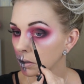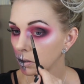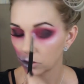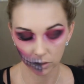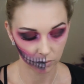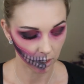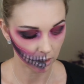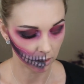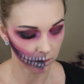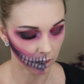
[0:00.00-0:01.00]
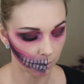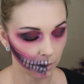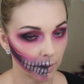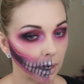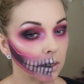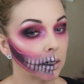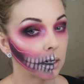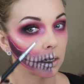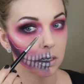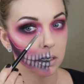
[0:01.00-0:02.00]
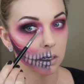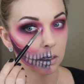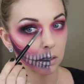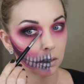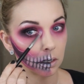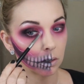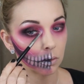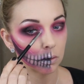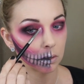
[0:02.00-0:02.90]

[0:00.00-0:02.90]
Just right on top of that NYX glow.